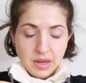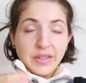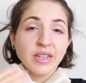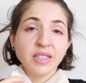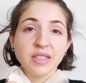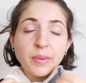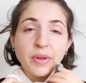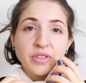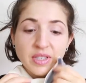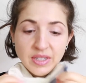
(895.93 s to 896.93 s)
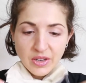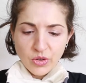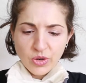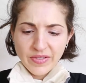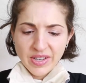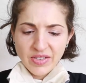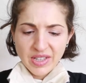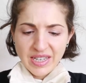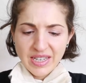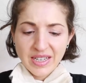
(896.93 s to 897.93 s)
And the nice thing about this is that you don't even
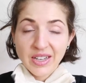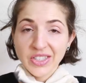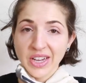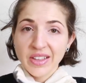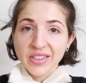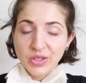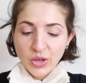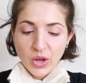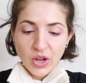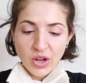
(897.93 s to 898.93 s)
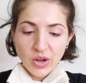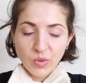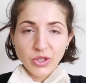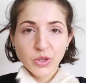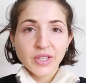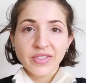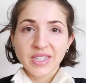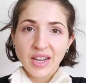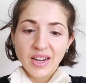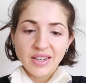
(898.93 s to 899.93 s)
really need to untie this uh, once you leave
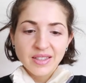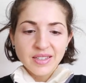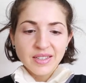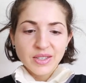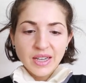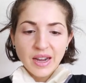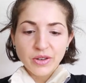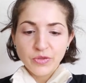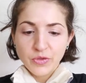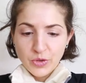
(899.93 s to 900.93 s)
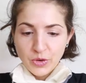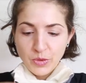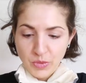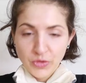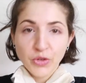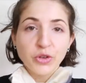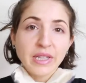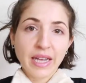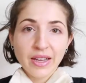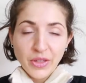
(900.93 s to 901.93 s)
it tied and this is kind of your preferred
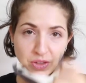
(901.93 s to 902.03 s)
length